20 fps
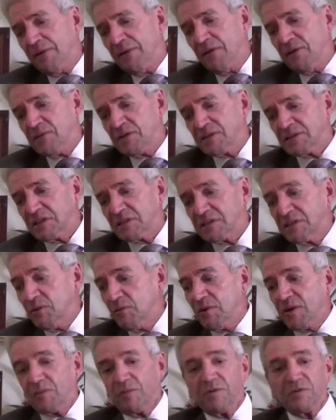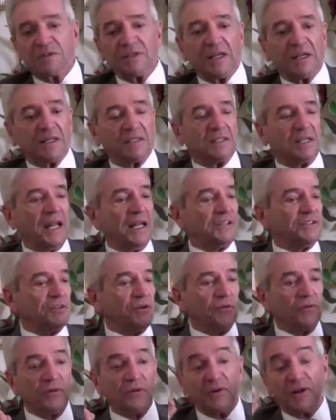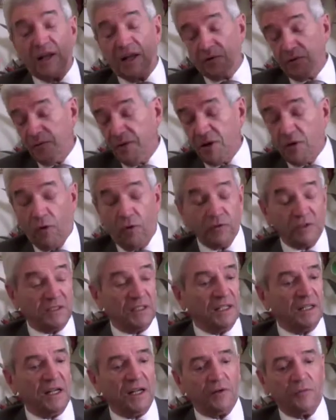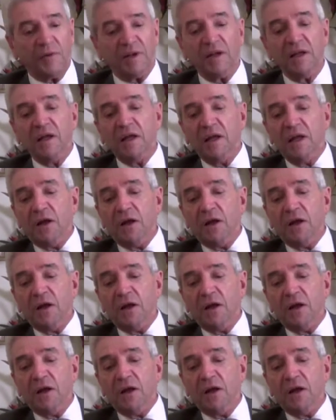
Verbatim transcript: the 61 appearances on The Tonight Show, and Letterman, hosting Letterman,